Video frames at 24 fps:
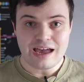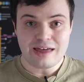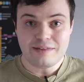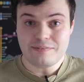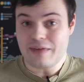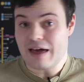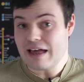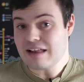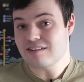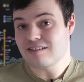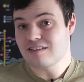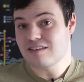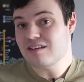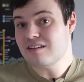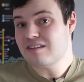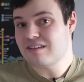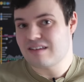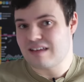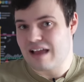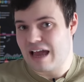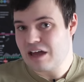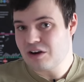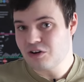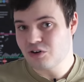and that's the
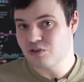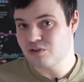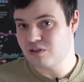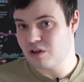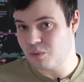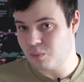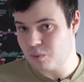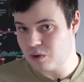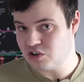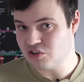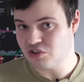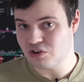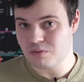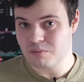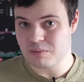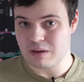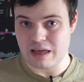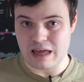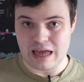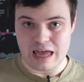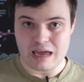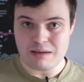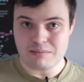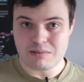standard that we should
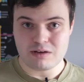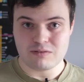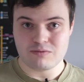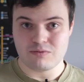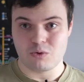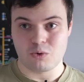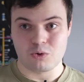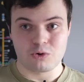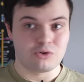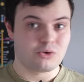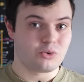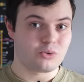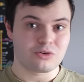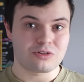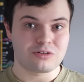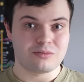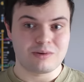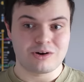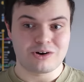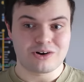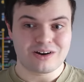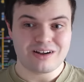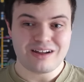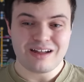be aiming for in North
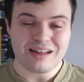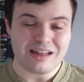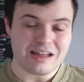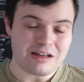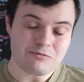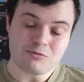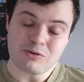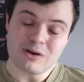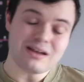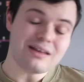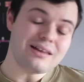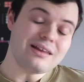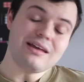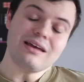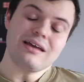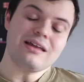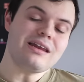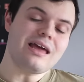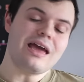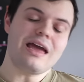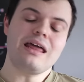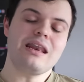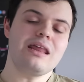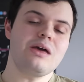America and frankly in
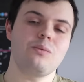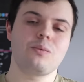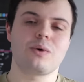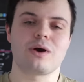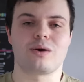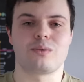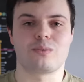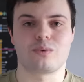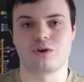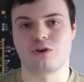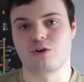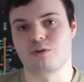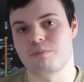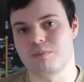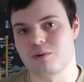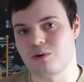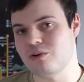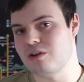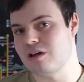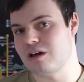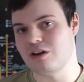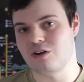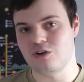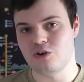anywhere where you're
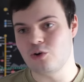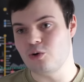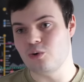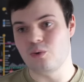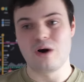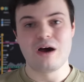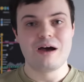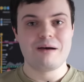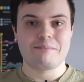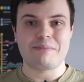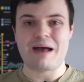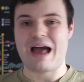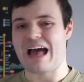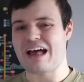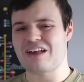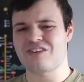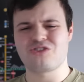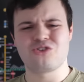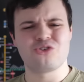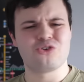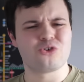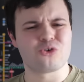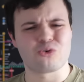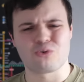building a new
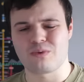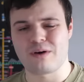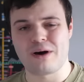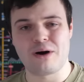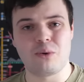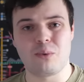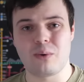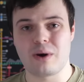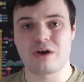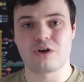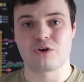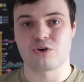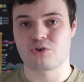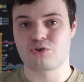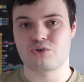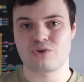passenger railway or